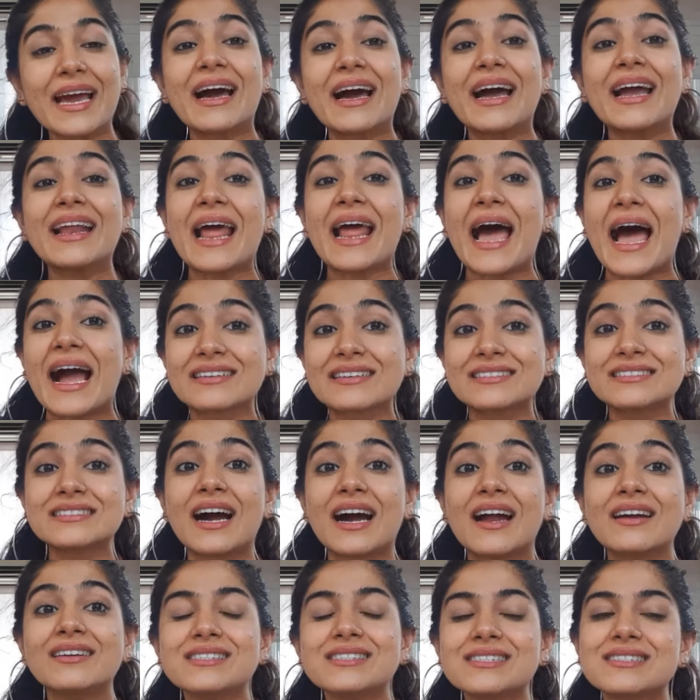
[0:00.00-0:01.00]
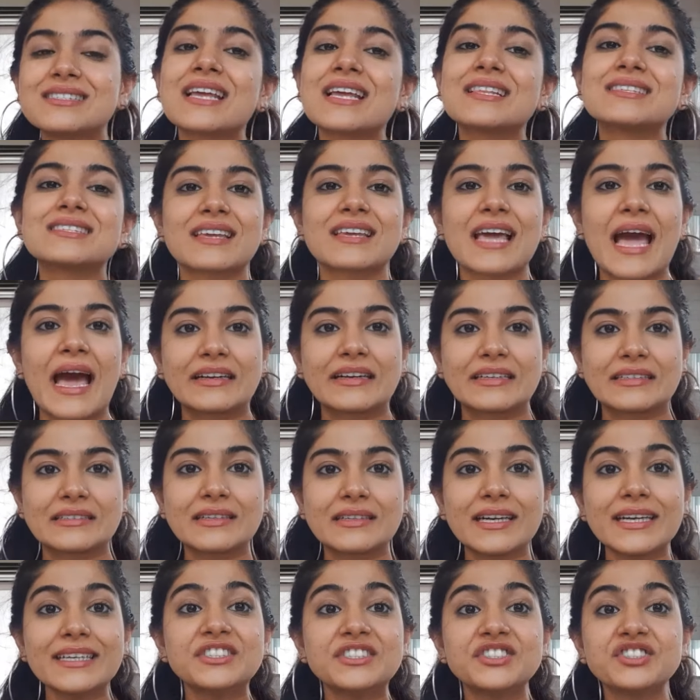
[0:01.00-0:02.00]
an actor understands a character
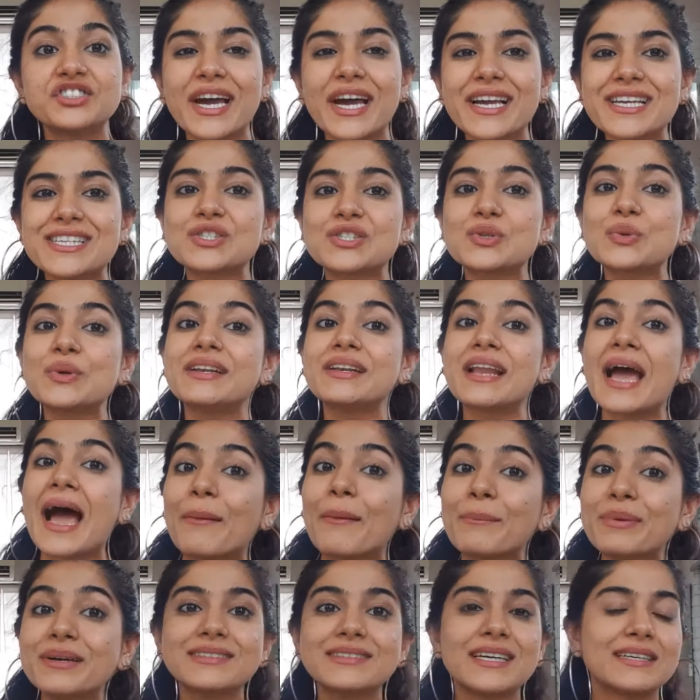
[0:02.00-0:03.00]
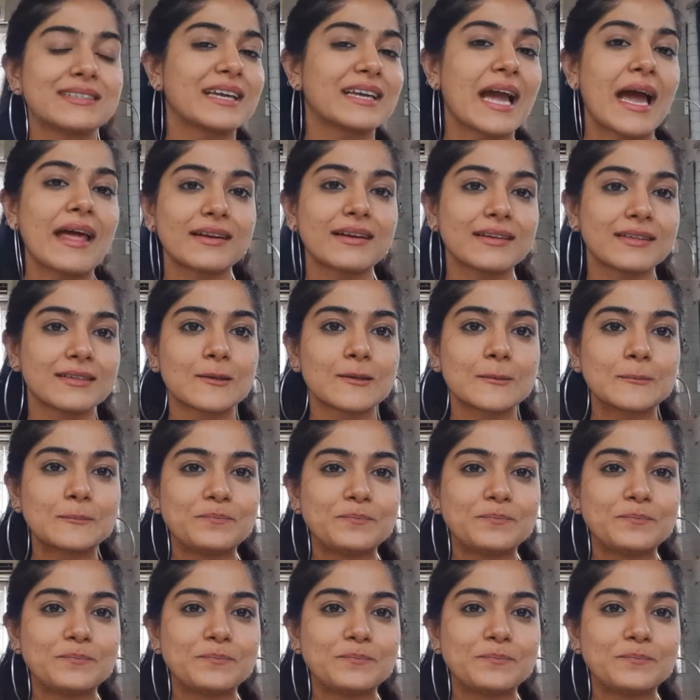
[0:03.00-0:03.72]
and tries to inhabit that character.